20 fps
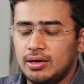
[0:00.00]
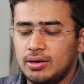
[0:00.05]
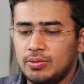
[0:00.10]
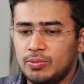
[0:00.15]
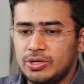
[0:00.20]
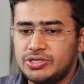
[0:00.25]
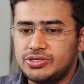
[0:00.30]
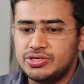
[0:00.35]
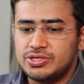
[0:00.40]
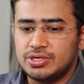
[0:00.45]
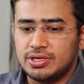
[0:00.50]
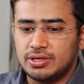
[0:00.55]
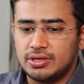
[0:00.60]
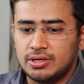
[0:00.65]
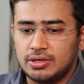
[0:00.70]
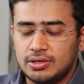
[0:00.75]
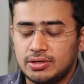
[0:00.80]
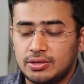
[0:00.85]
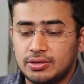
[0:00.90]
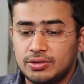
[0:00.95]
which
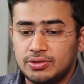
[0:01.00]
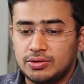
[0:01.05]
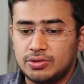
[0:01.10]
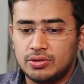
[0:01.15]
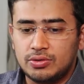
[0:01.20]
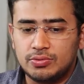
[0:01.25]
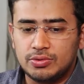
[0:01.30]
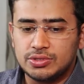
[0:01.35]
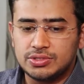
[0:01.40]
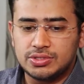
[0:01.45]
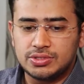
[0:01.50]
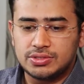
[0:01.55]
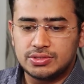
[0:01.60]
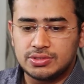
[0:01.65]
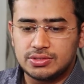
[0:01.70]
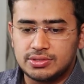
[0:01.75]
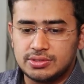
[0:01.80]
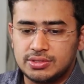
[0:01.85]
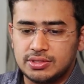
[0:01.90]
was